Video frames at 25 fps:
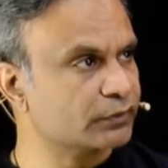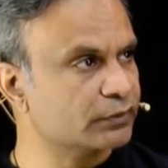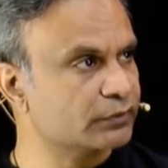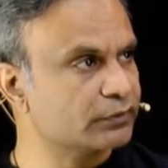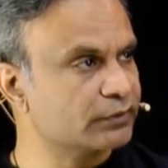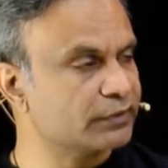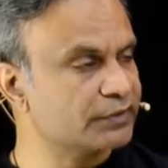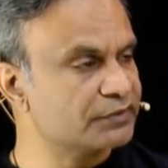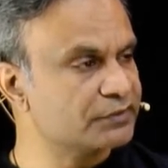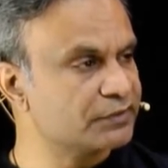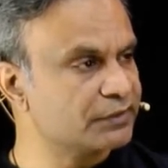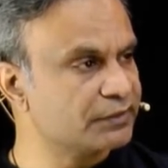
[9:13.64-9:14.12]

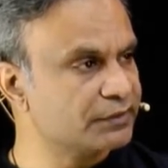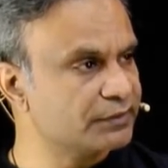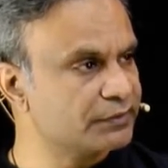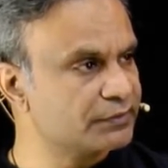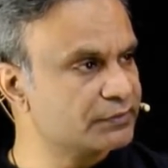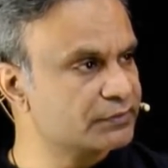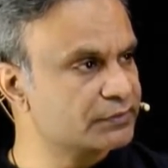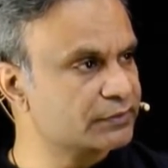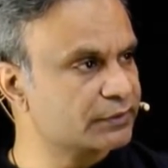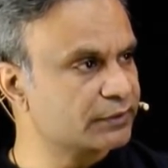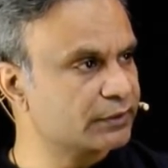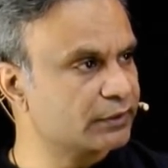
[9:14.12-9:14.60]
the reason
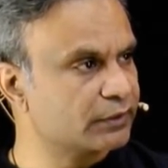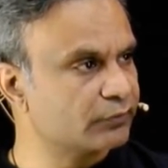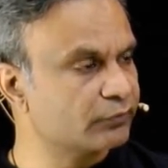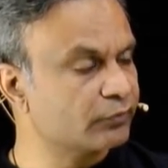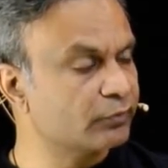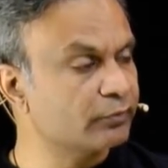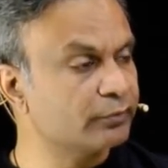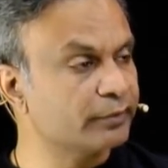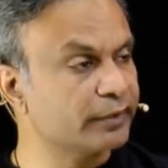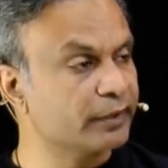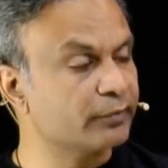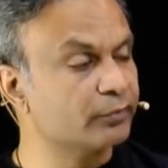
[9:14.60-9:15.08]
is
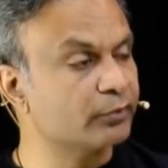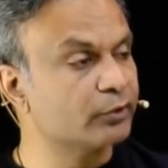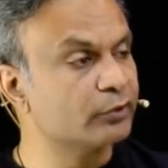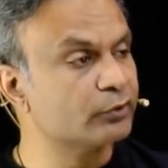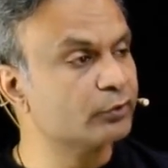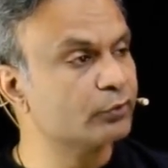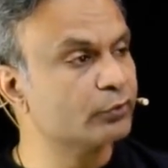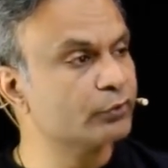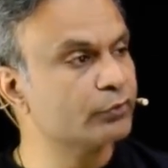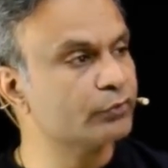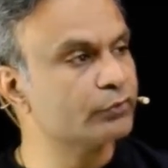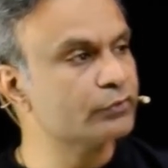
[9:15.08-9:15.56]
we will be able
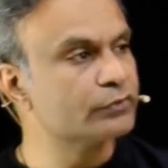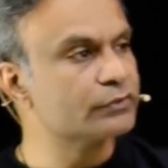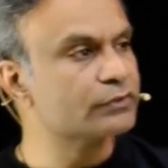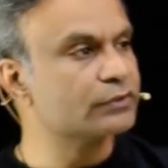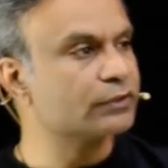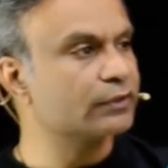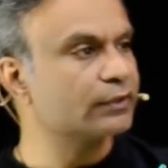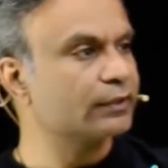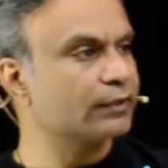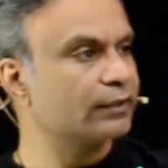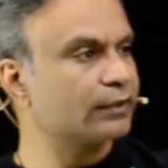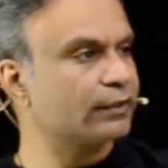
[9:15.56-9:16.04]
to
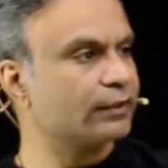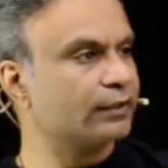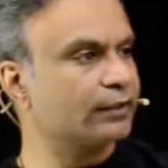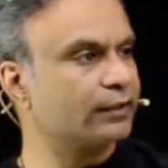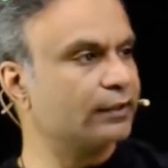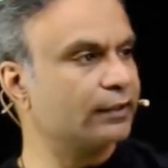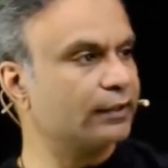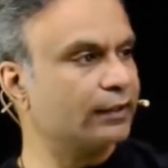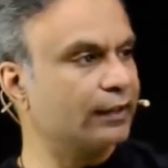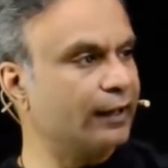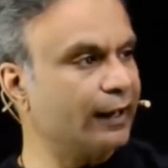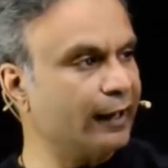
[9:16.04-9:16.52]
use
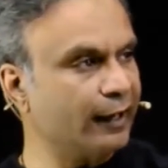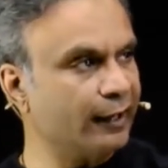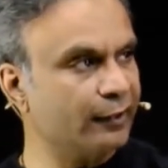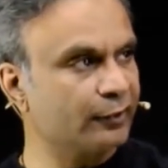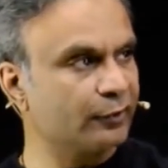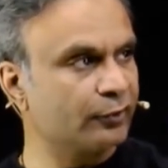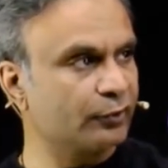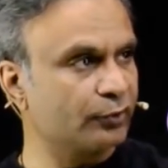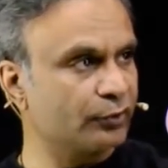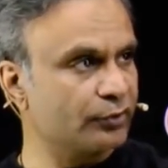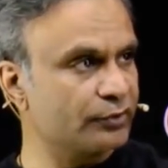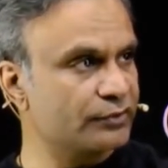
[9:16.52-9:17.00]

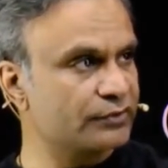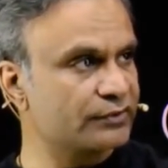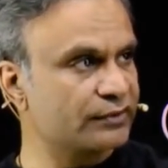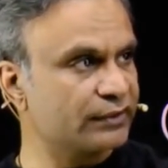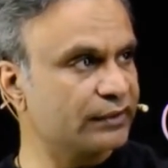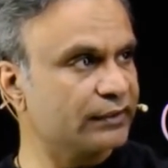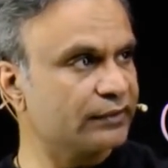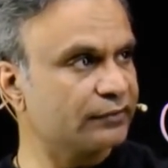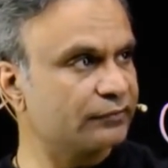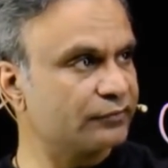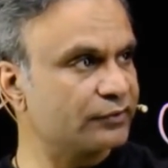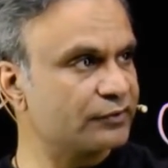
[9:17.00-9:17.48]
r cross
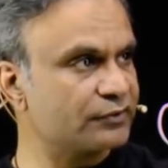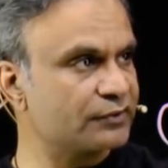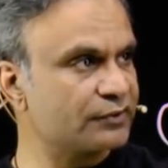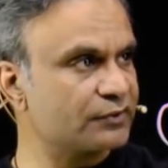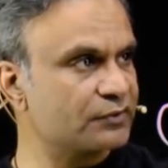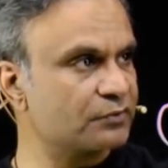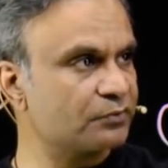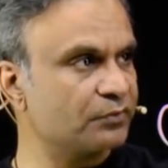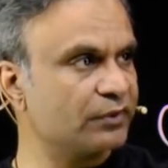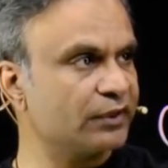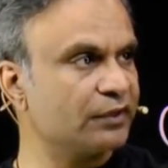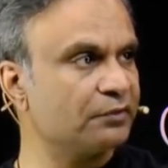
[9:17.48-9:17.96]
a, which
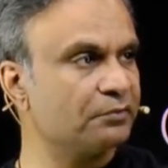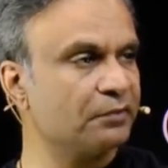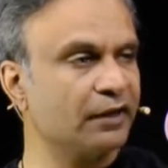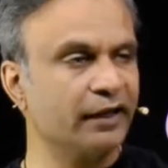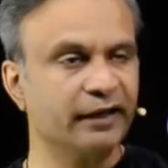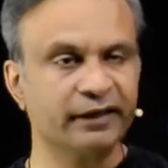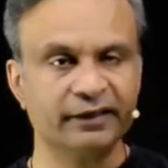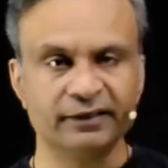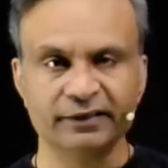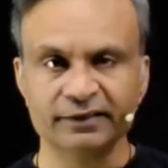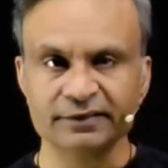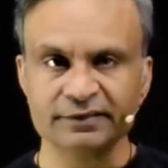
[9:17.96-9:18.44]
is b
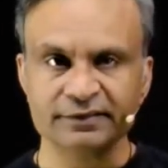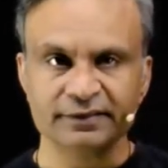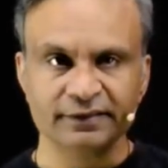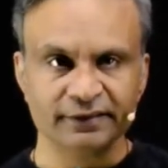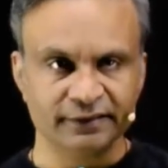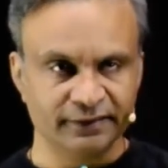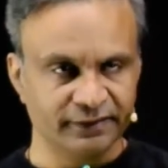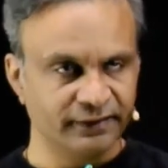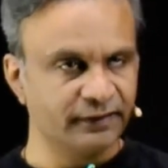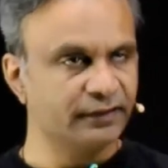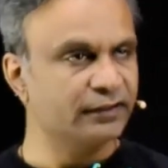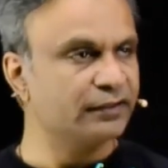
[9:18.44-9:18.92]
minus
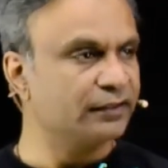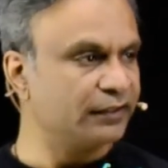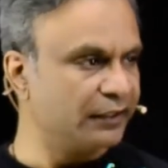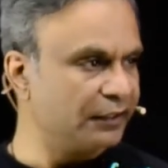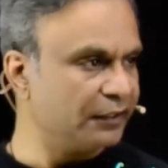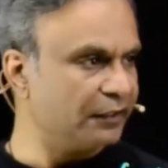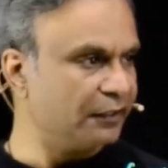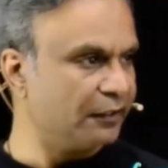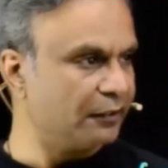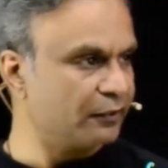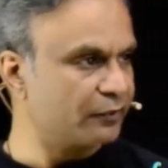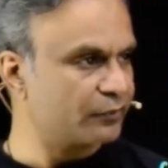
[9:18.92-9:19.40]

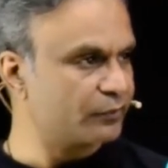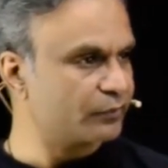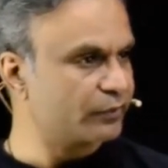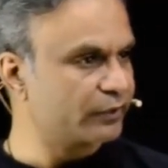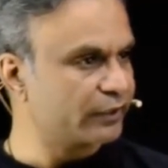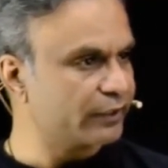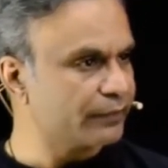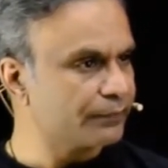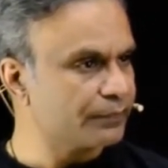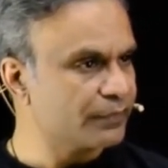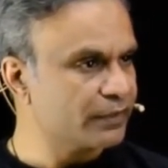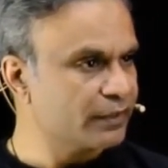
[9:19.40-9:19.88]
kr.
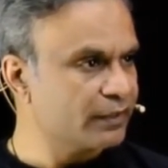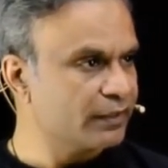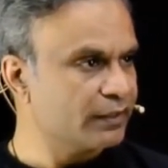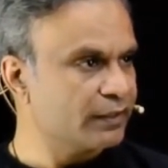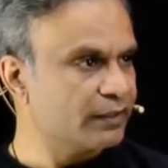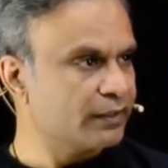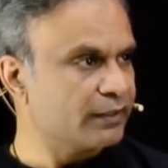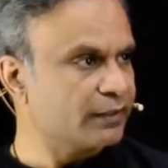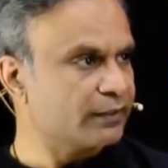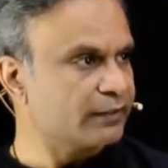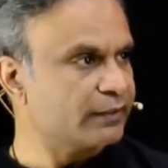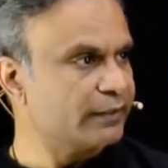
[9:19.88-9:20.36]
Okay,
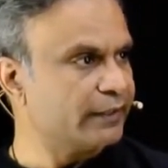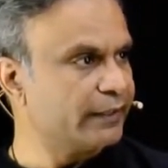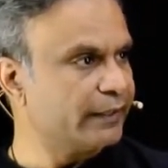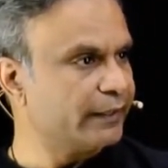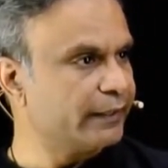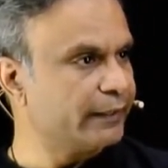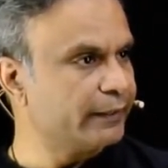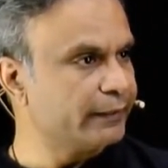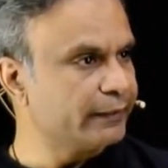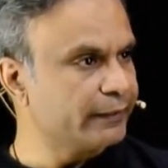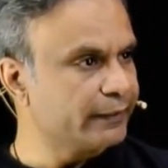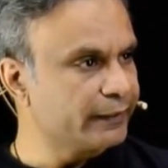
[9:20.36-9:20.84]

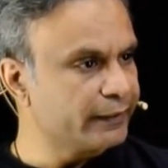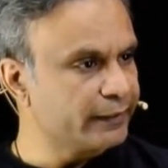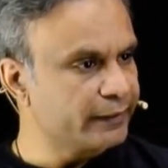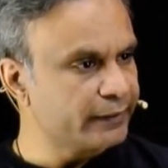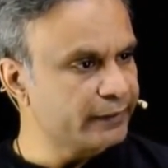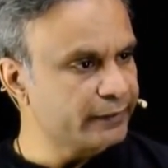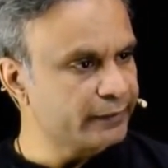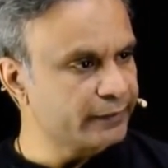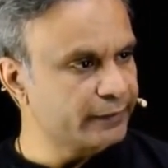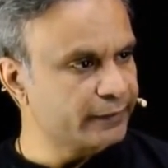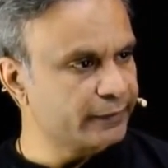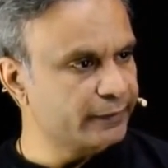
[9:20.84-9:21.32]
then
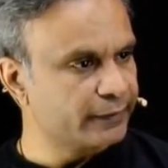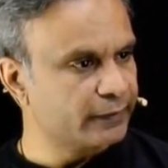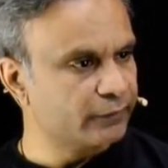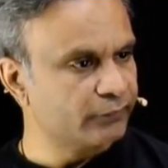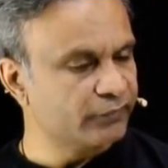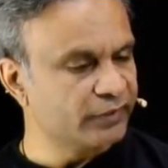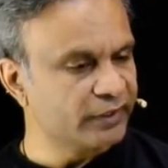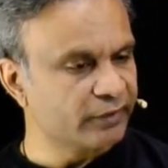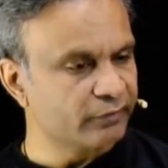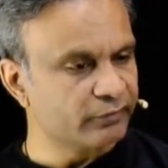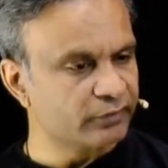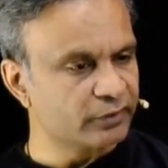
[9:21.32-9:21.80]
here
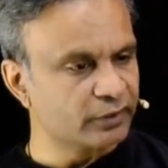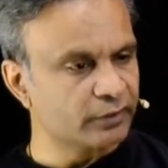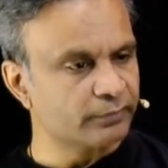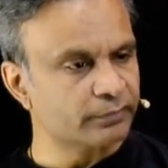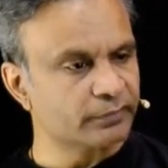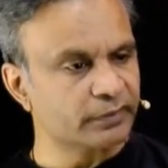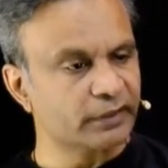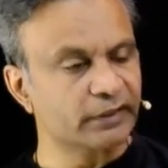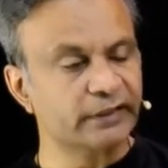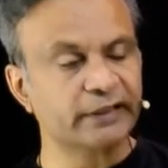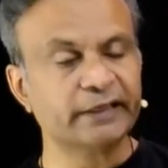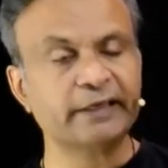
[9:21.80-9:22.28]
we have
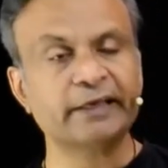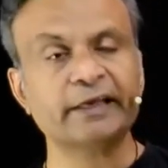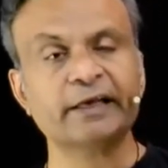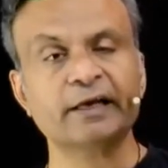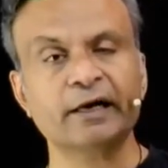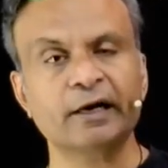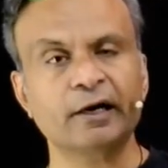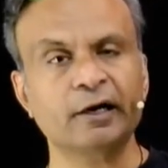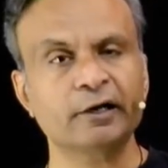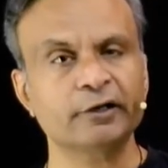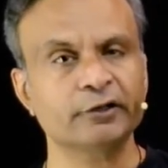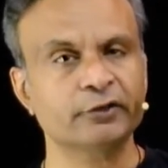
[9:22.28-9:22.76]
term
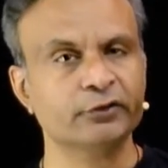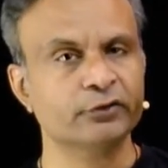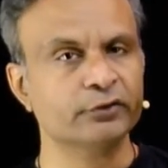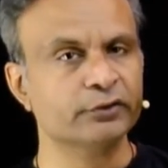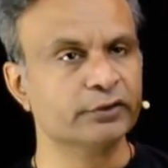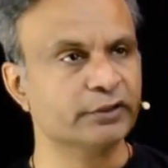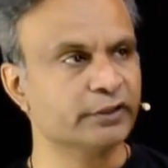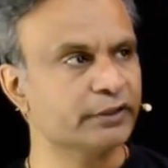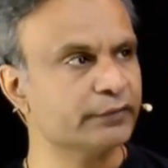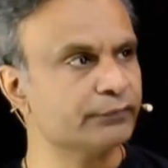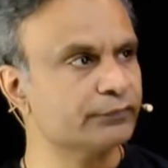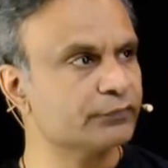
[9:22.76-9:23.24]
containing r
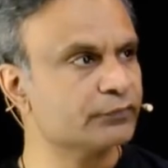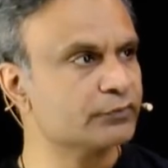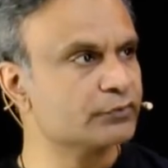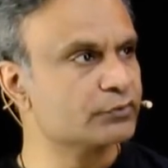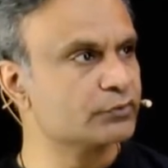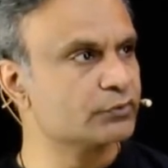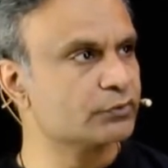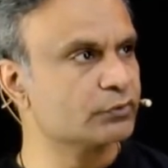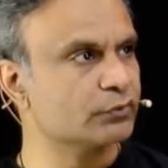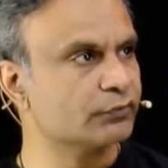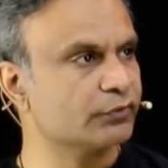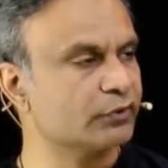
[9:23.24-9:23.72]
dot a.
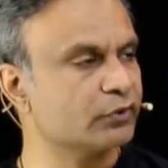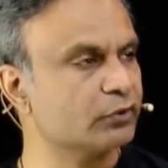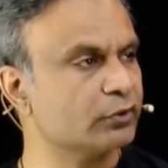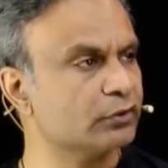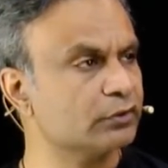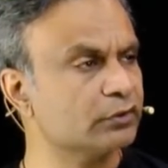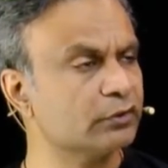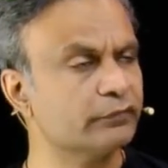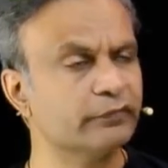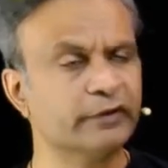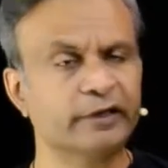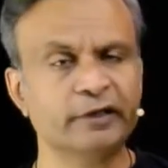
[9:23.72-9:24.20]
So we
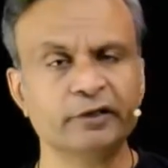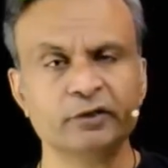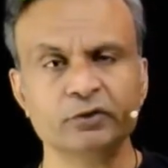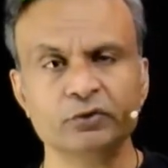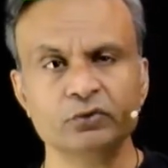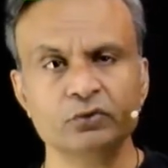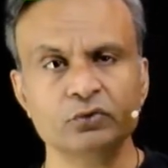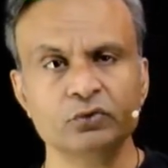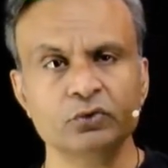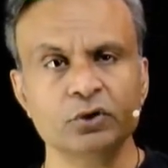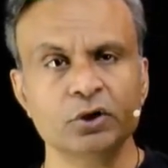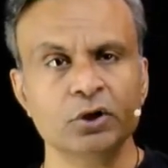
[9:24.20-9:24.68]
got the
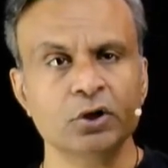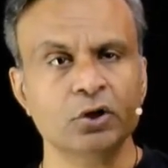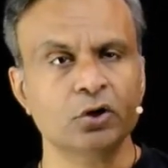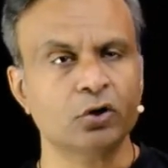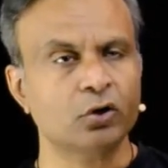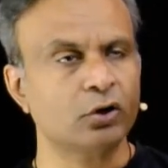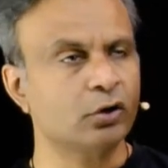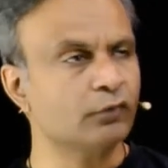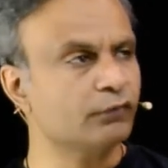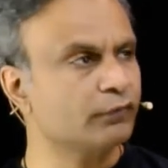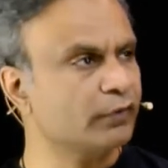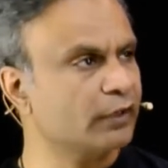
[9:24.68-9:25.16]
value
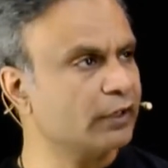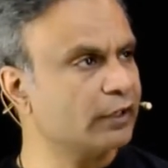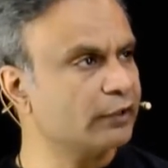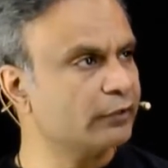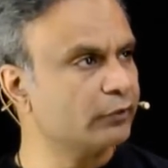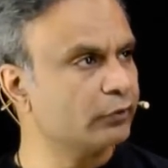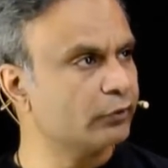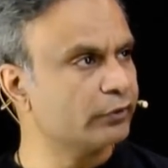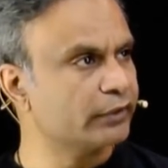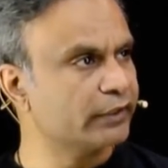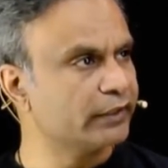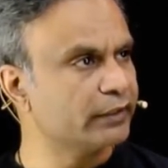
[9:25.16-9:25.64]
of
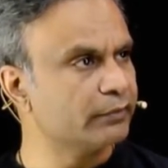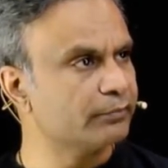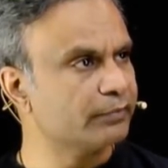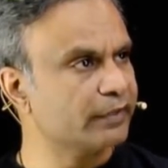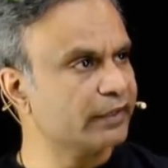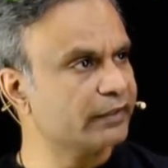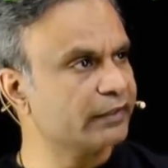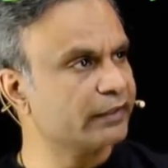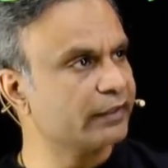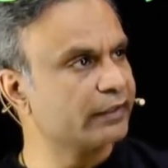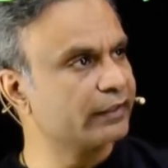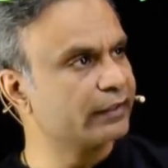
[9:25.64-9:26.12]
r dot a
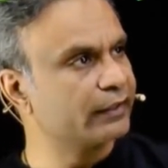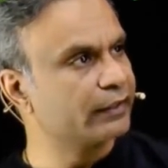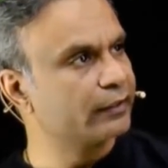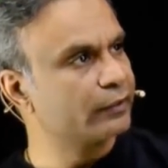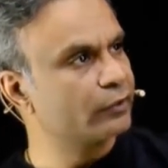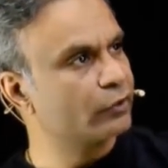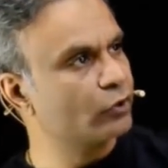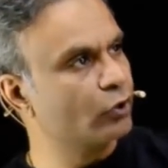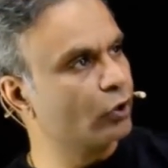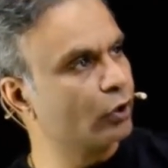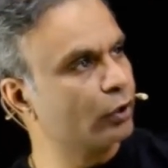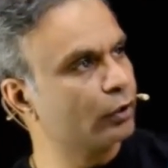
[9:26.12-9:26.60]
by
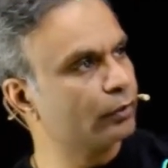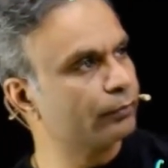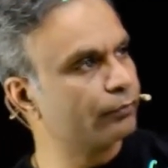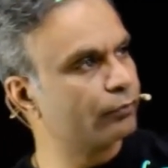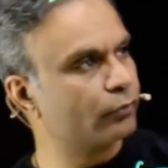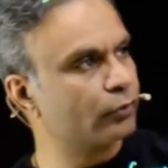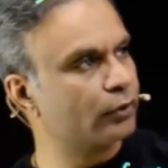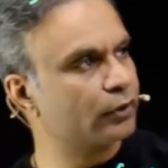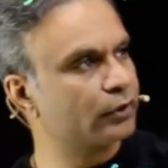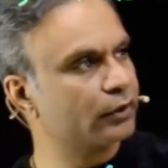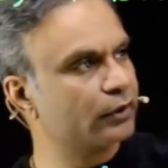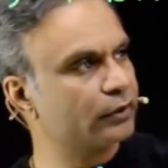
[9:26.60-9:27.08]
taking dot
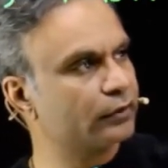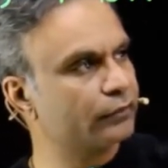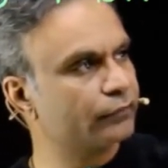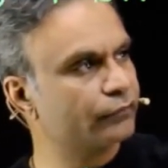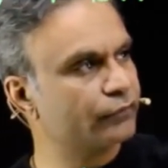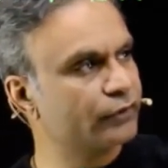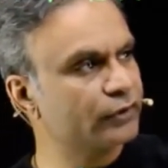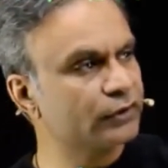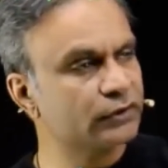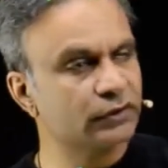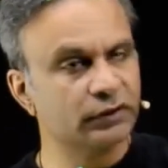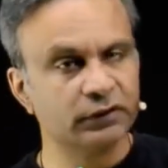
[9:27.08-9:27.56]
product
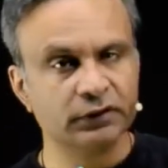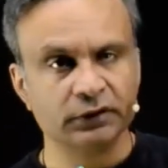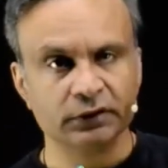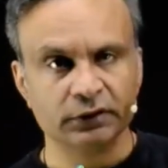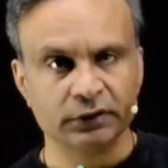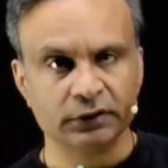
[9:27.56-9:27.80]
with